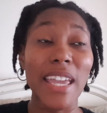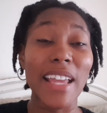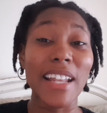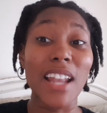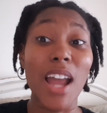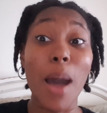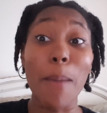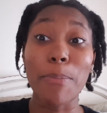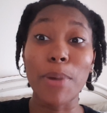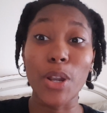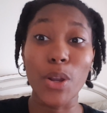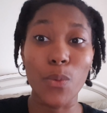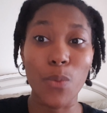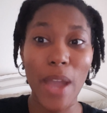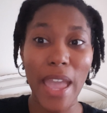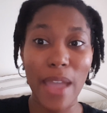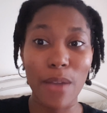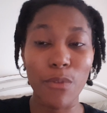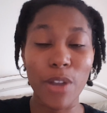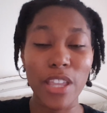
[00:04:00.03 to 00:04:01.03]
cannot put
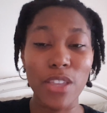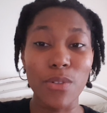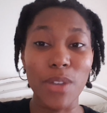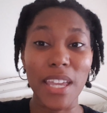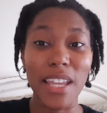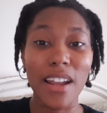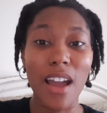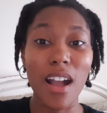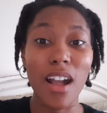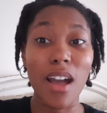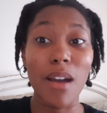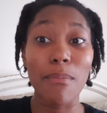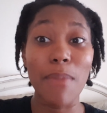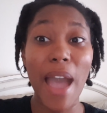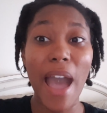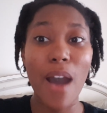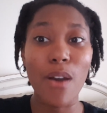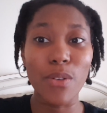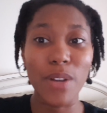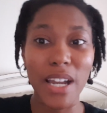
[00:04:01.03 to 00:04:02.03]
away and what you cannot come
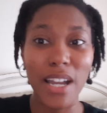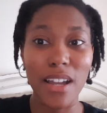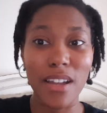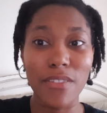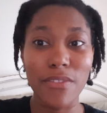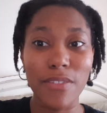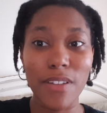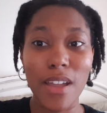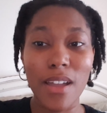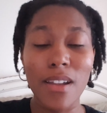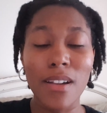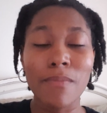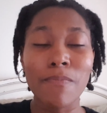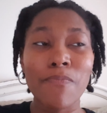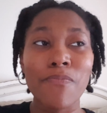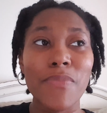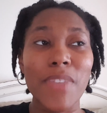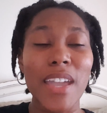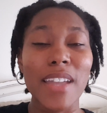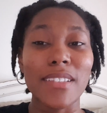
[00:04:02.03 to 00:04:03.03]
out of
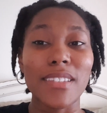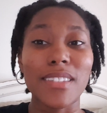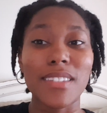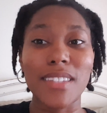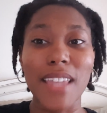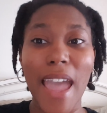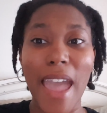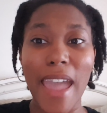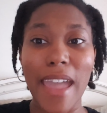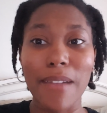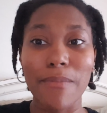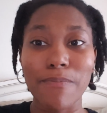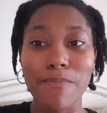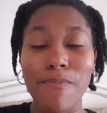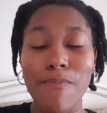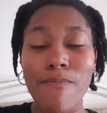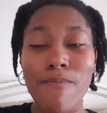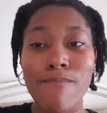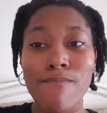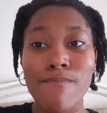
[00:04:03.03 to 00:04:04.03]
and say,
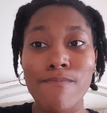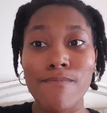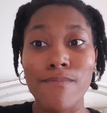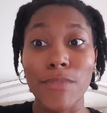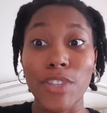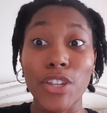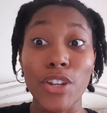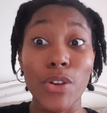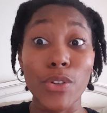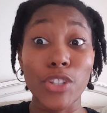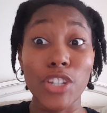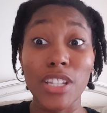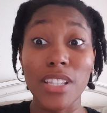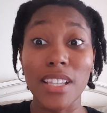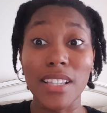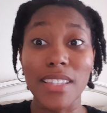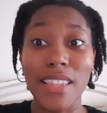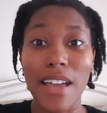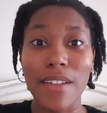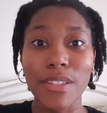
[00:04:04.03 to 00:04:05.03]
you know,
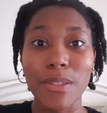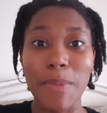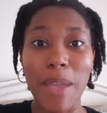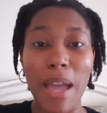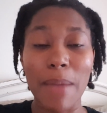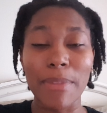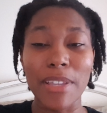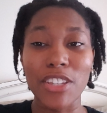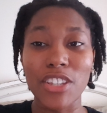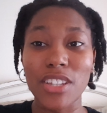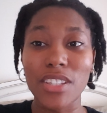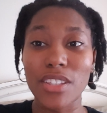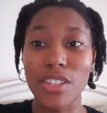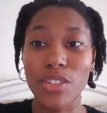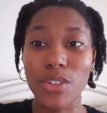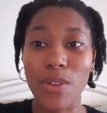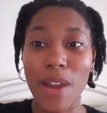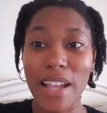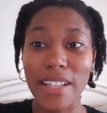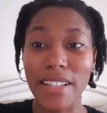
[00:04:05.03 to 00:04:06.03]
Jesus loves me. I'm in
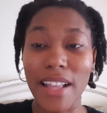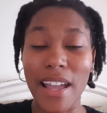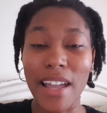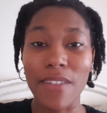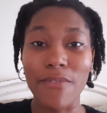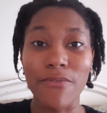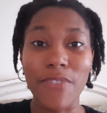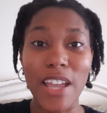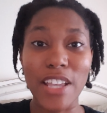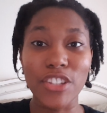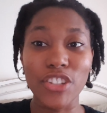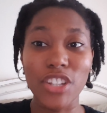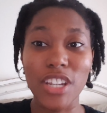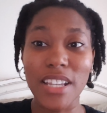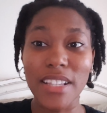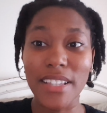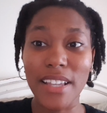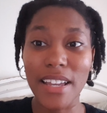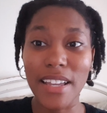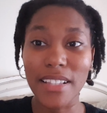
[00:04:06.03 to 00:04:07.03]
Jesus Christ. I confess
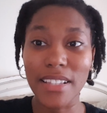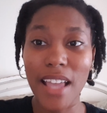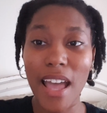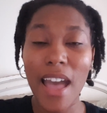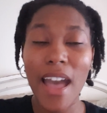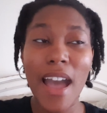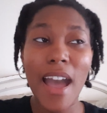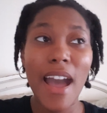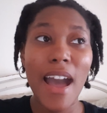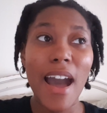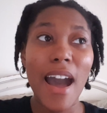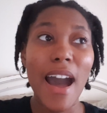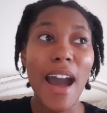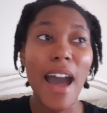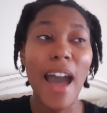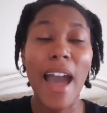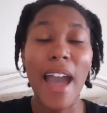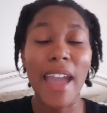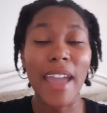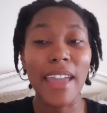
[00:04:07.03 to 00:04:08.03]
Jesus.
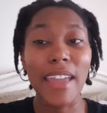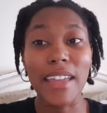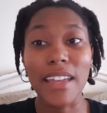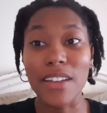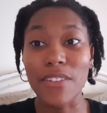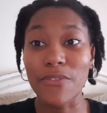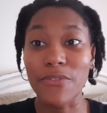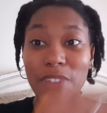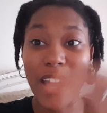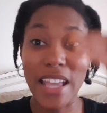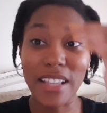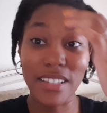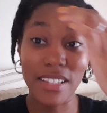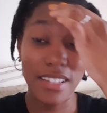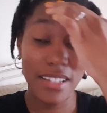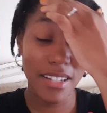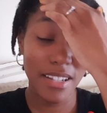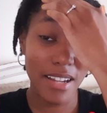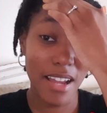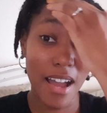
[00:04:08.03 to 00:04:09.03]
I
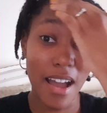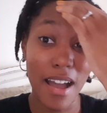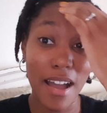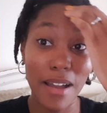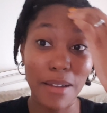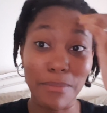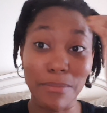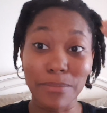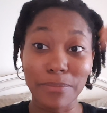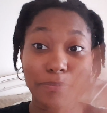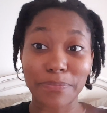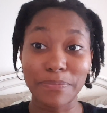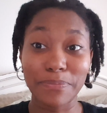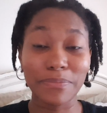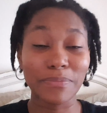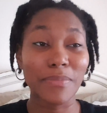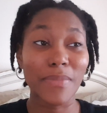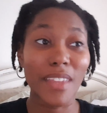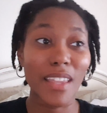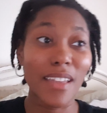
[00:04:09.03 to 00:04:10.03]
confessed
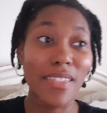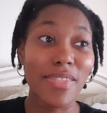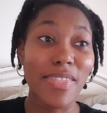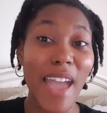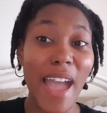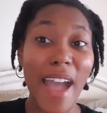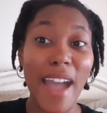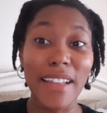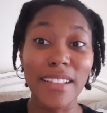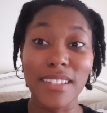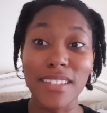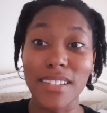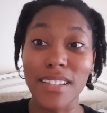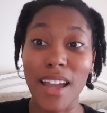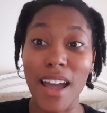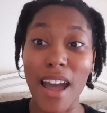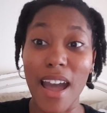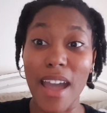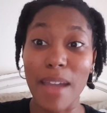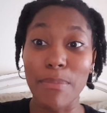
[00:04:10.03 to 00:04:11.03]
that
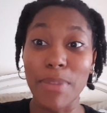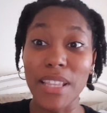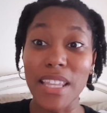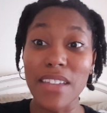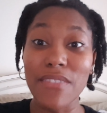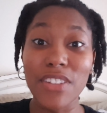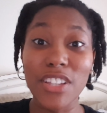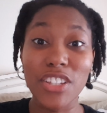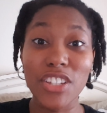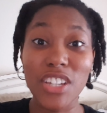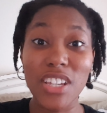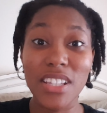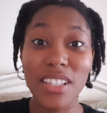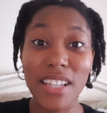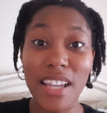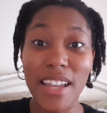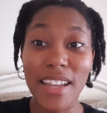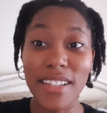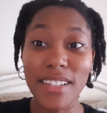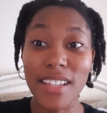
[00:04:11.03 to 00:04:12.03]
I believe in
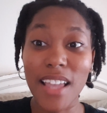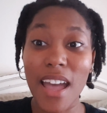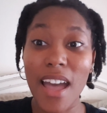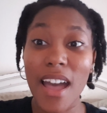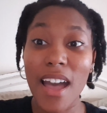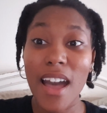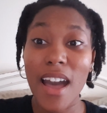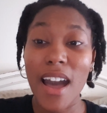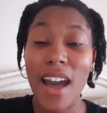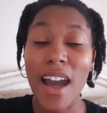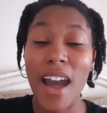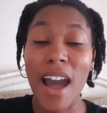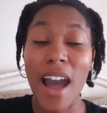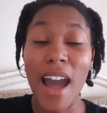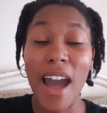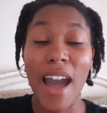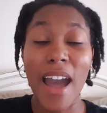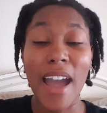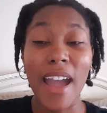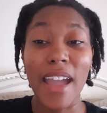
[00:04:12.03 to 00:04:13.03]
Jesus.
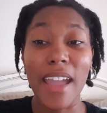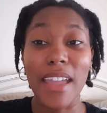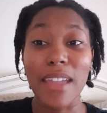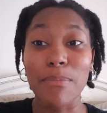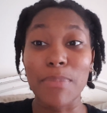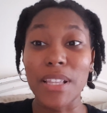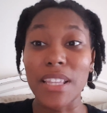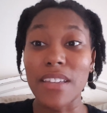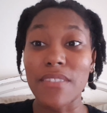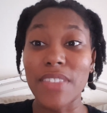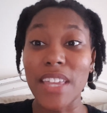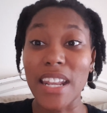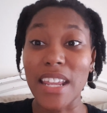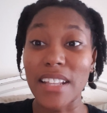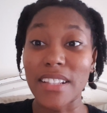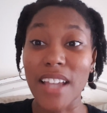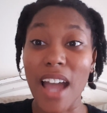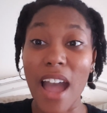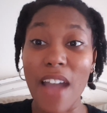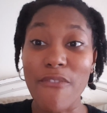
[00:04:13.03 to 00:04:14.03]
I believe that
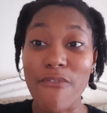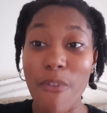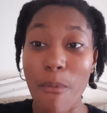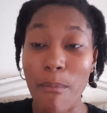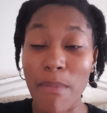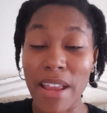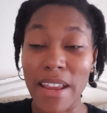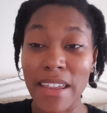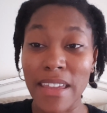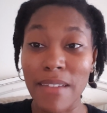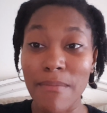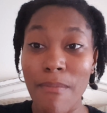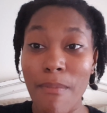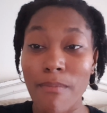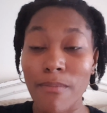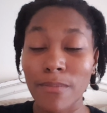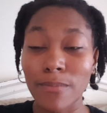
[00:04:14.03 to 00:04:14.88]
he died for me.